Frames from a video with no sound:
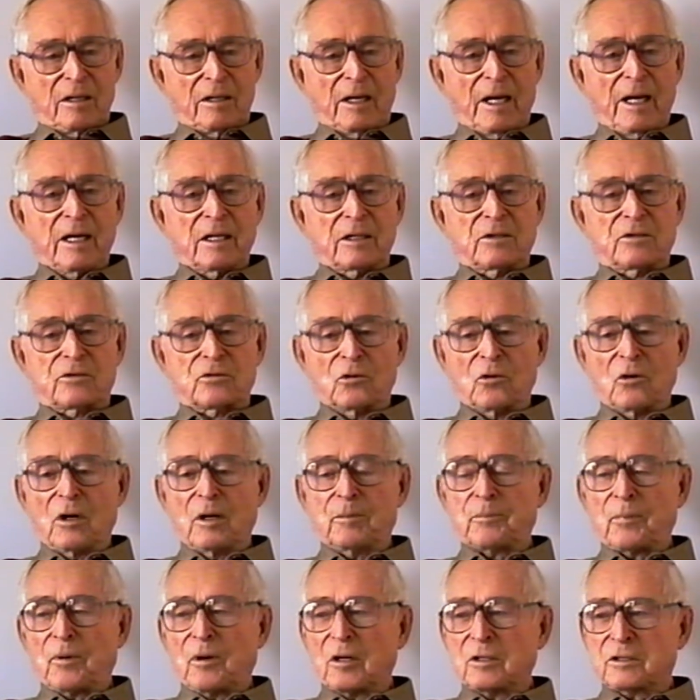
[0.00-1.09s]
Dad tore
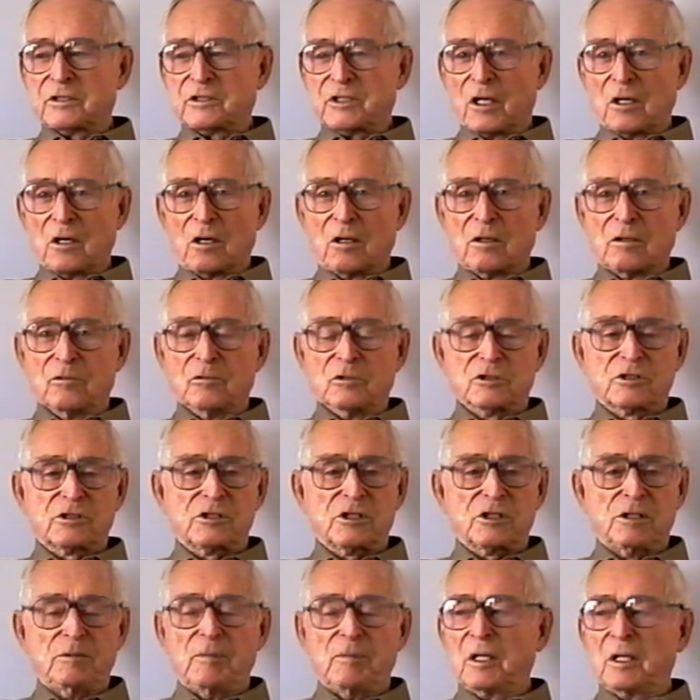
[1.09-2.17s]
up our cellar and was
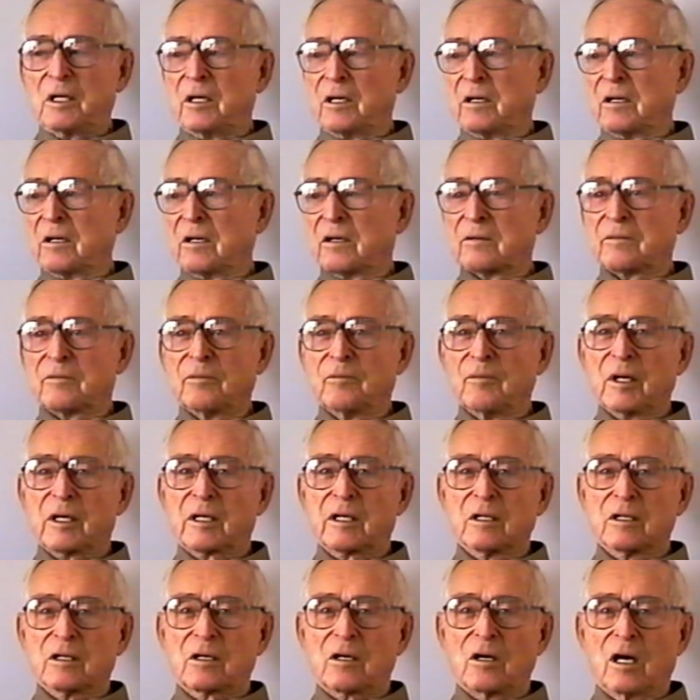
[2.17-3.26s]
cementing it,
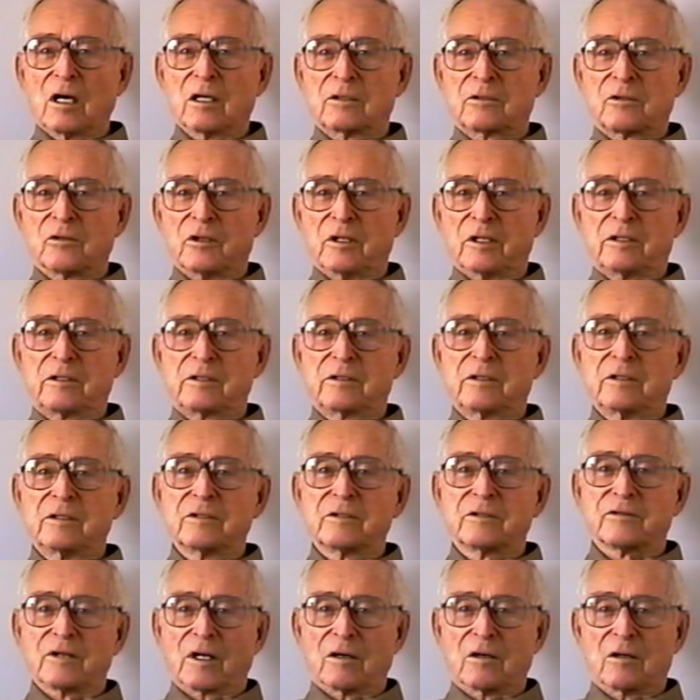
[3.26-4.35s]
making a concrete
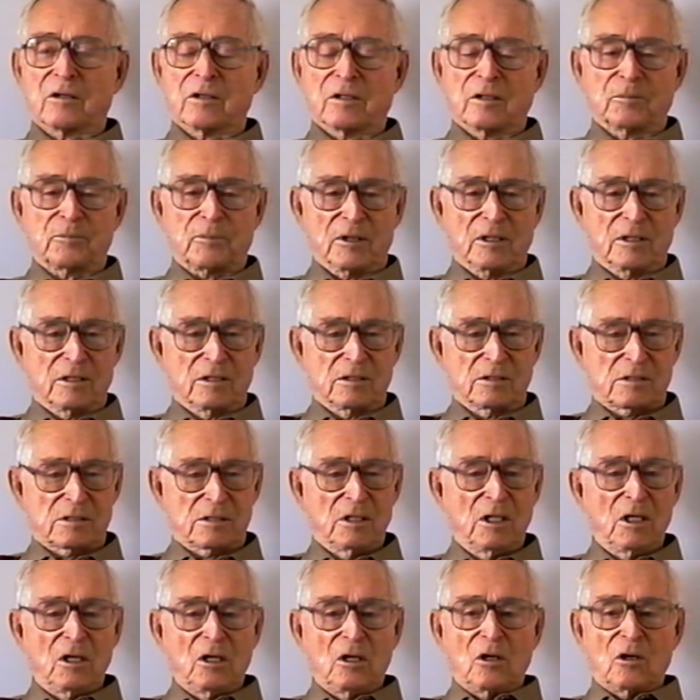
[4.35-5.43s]
cellar in the place
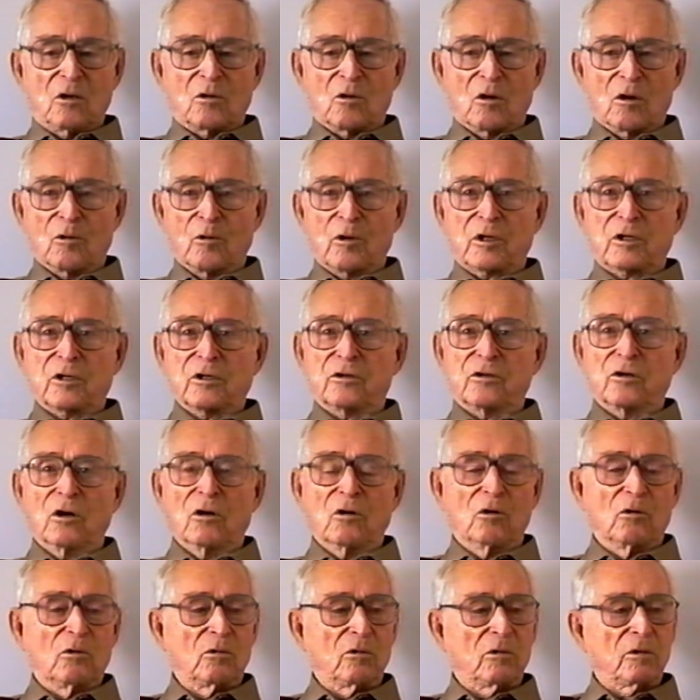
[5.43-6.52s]
where we could
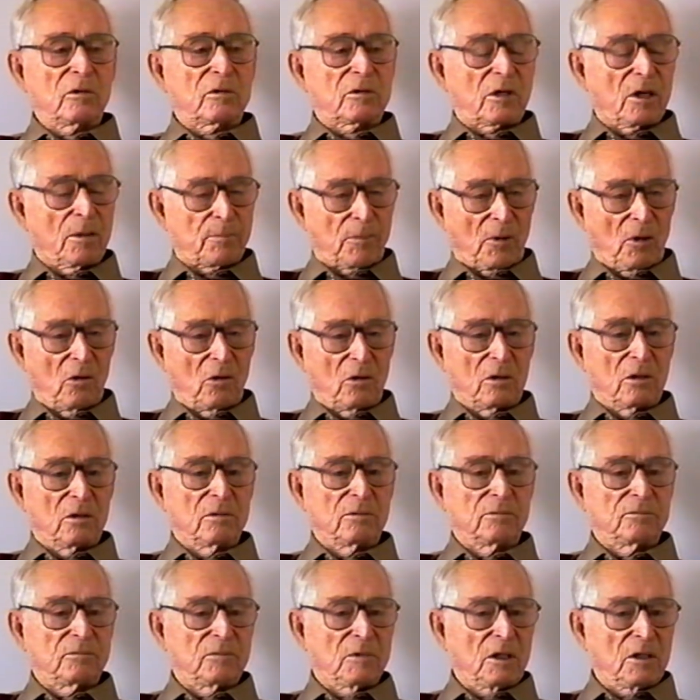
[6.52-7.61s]
go. We kept all
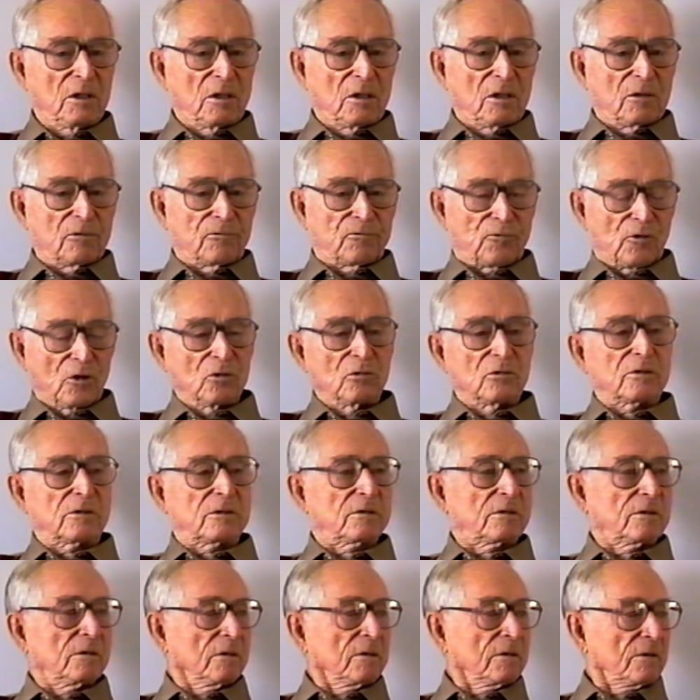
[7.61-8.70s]
the fruit
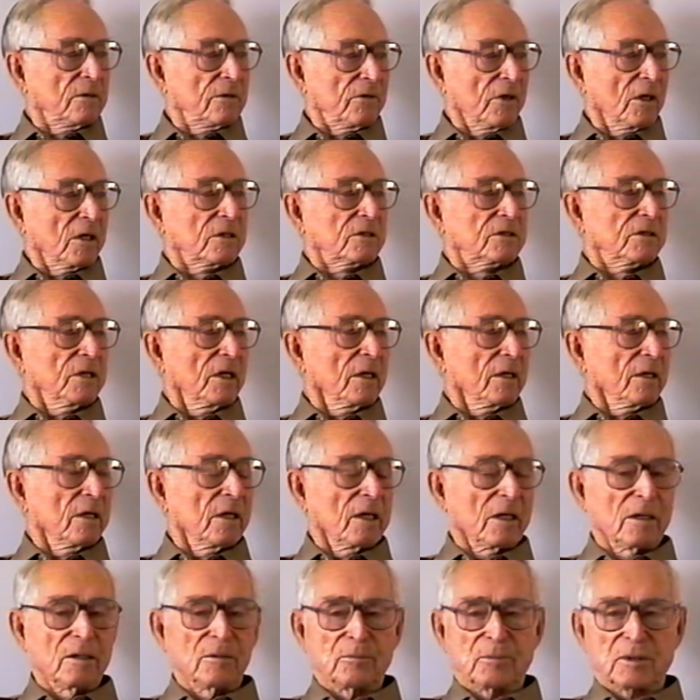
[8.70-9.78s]
and things down
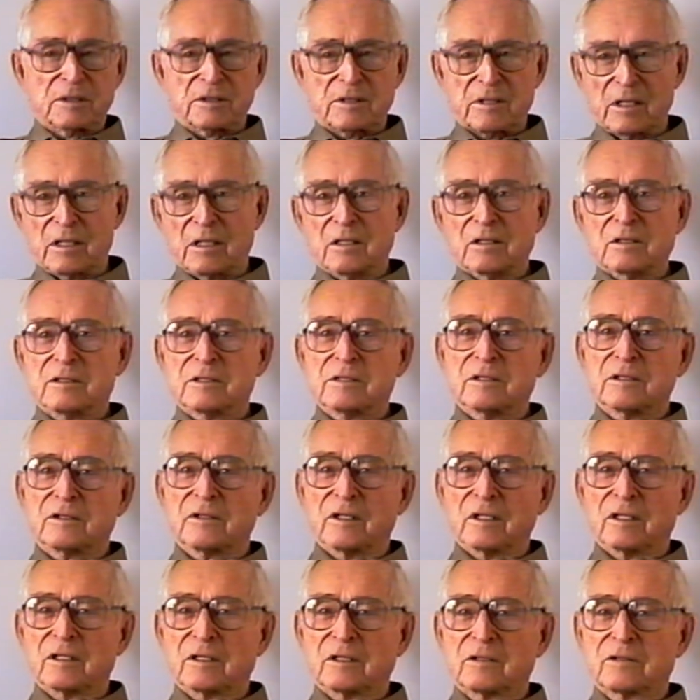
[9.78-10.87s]
there, potatoes and
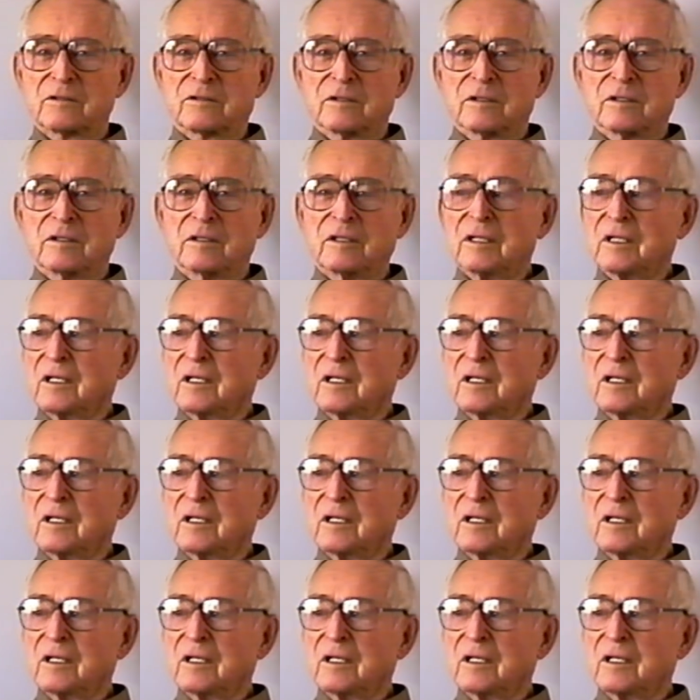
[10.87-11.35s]
things. And,